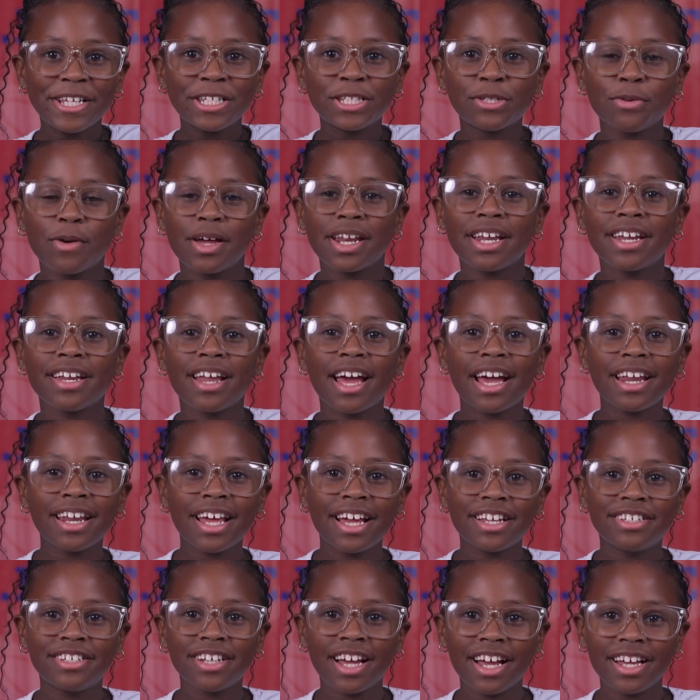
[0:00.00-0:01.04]
29
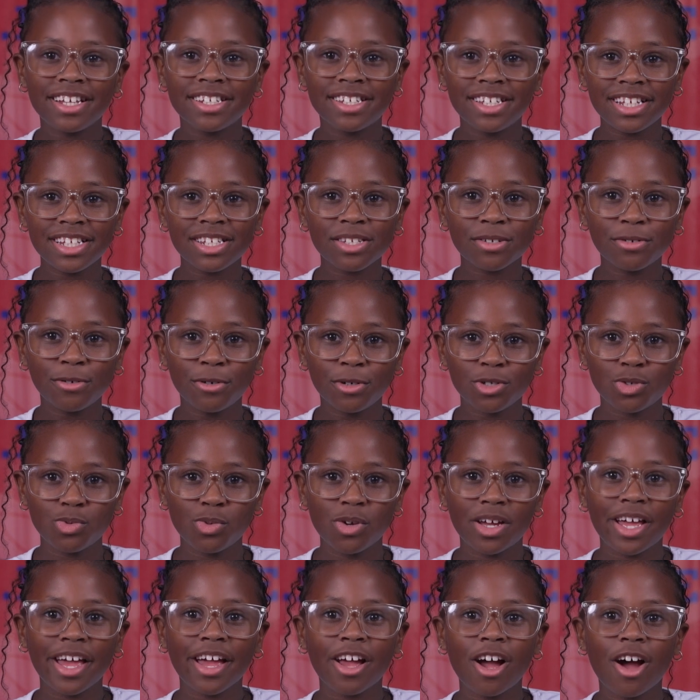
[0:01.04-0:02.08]
HISD schools
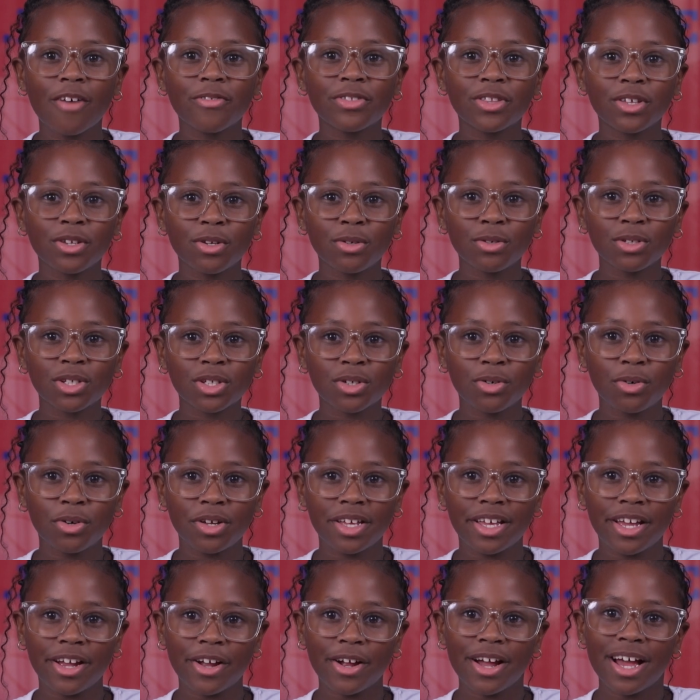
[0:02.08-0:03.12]
will kick off the new school
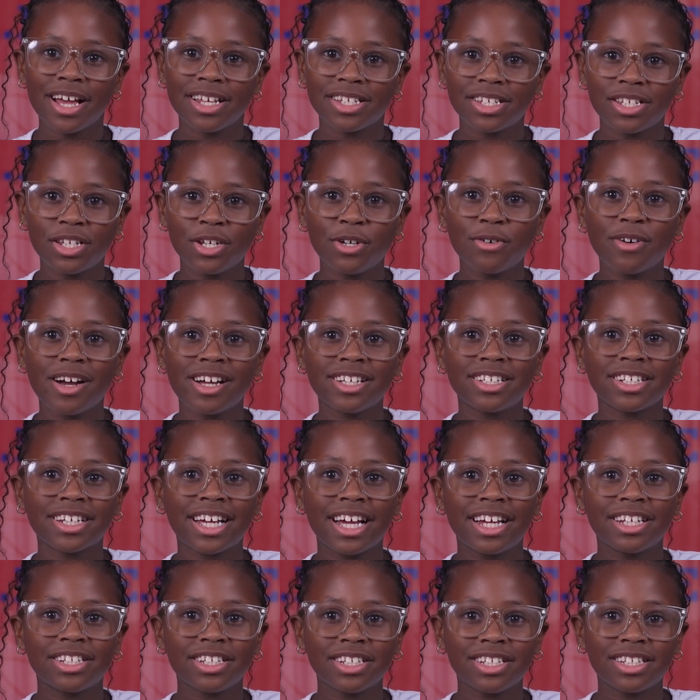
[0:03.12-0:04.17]
year as new
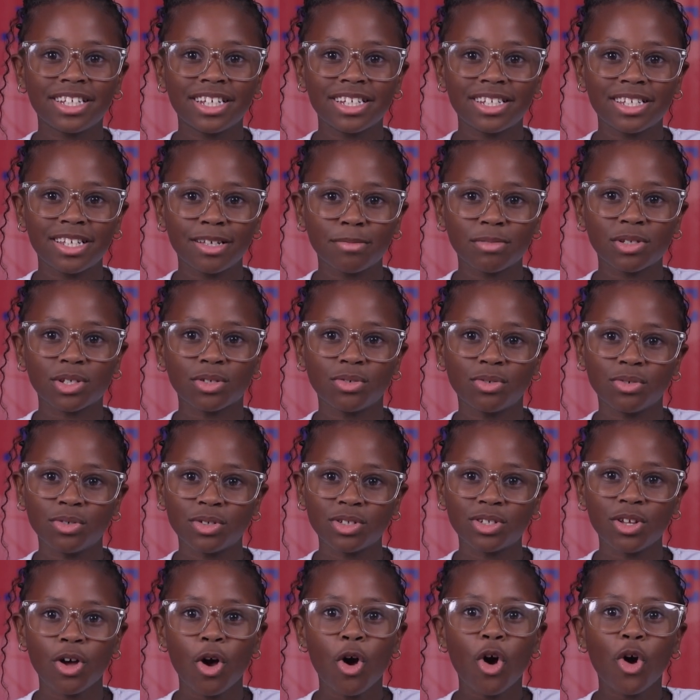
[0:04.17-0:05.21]
education system
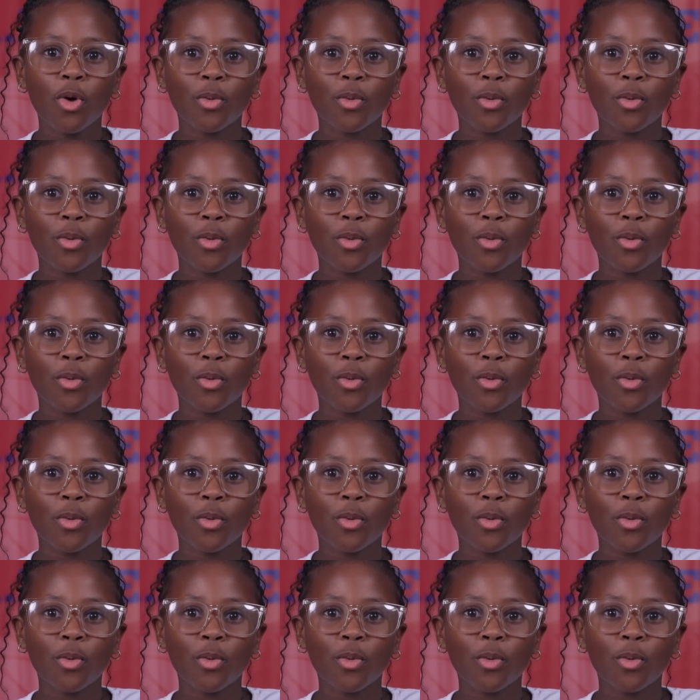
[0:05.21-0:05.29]
schools